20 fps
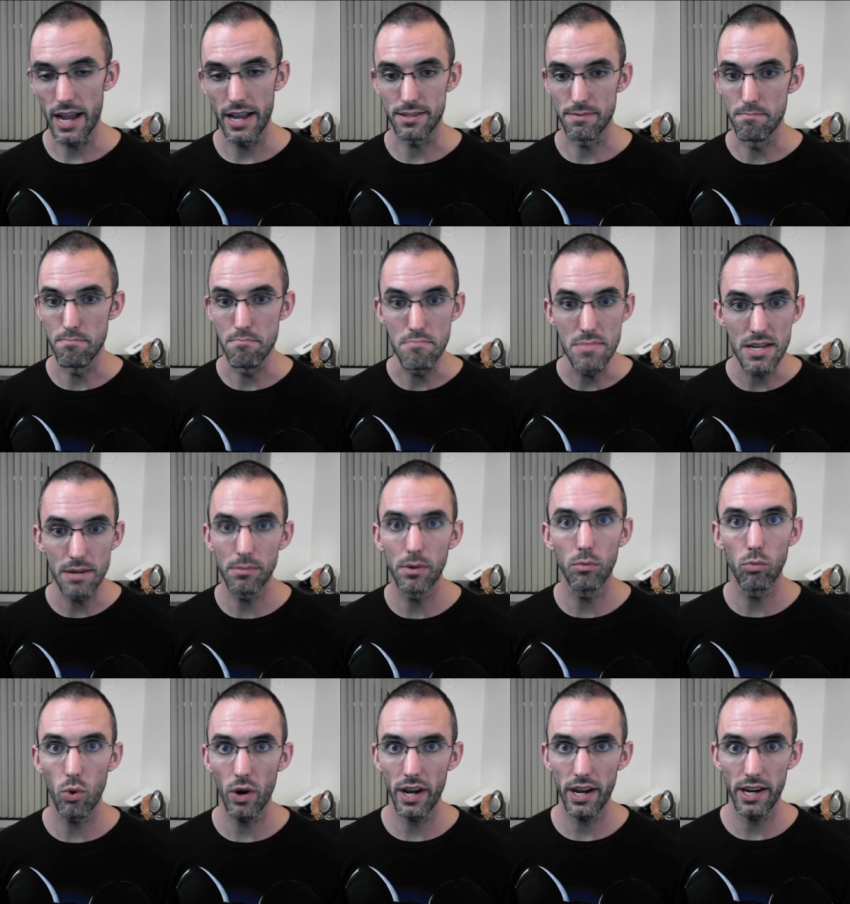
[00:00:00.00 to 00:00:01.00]
it's
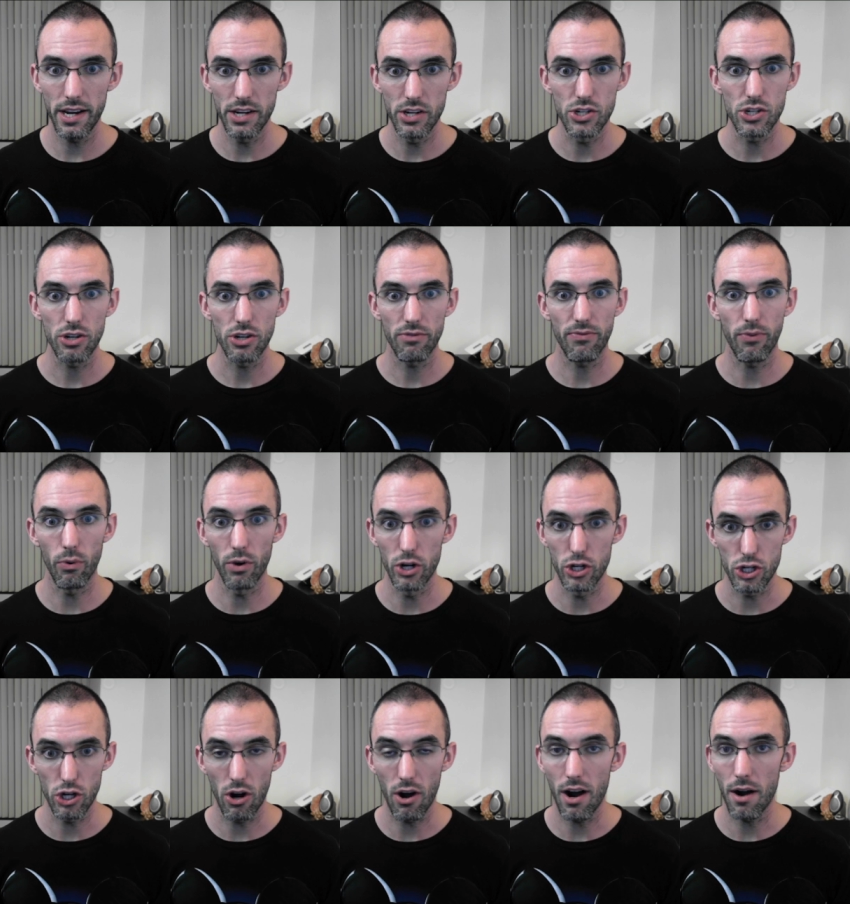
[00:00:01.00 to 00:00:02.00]
minimum wage for
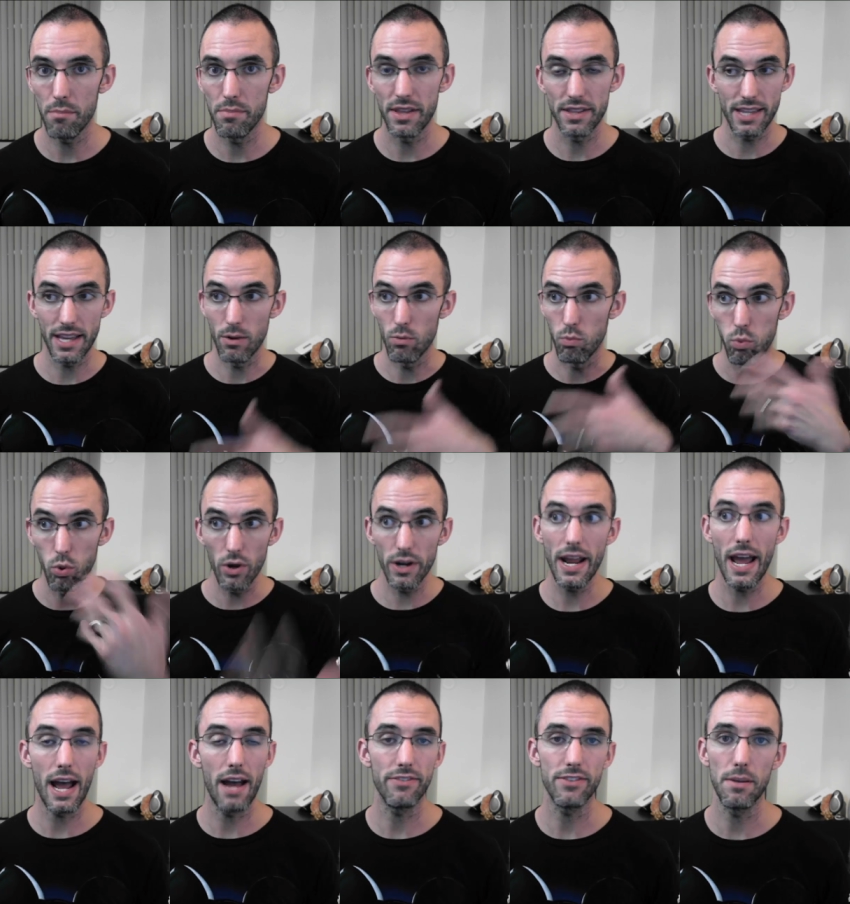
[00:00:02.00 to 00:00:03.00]
a job that they
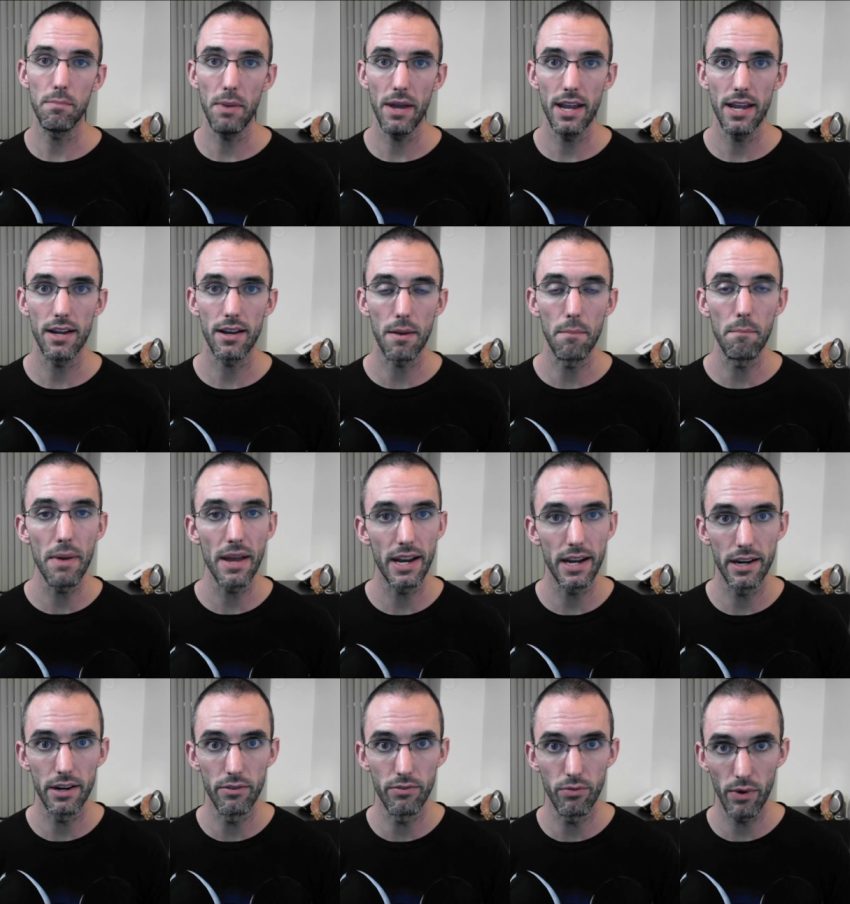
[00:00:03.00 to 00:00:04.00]
would have to pay a
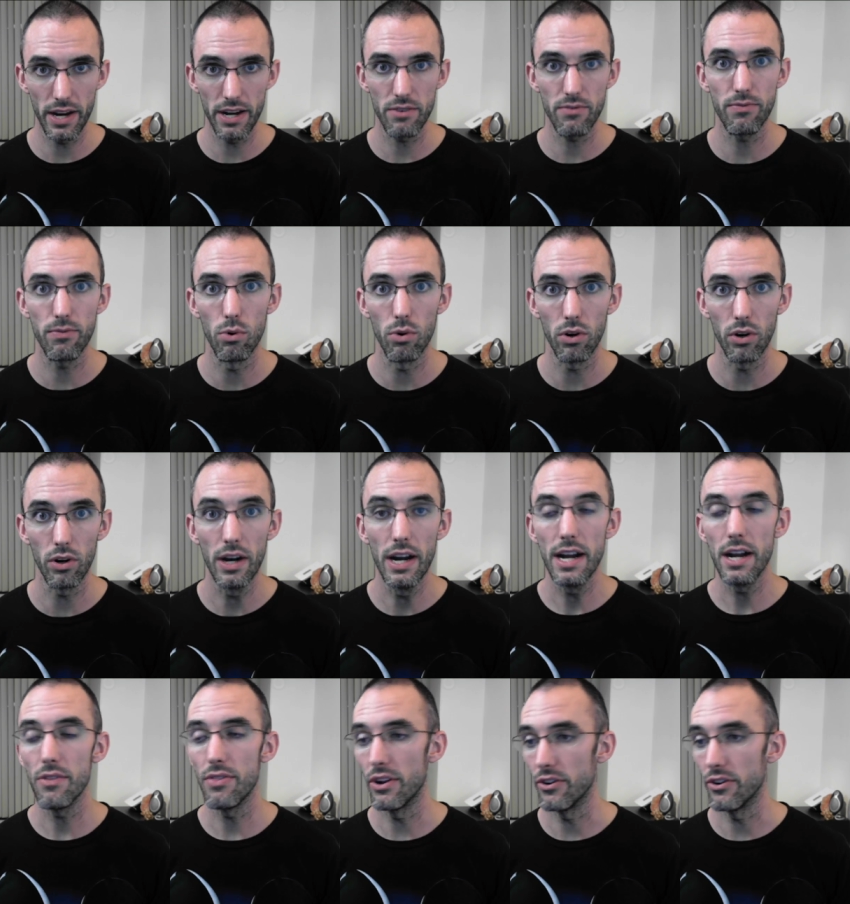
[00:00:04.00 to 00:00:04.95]
competitive rate for.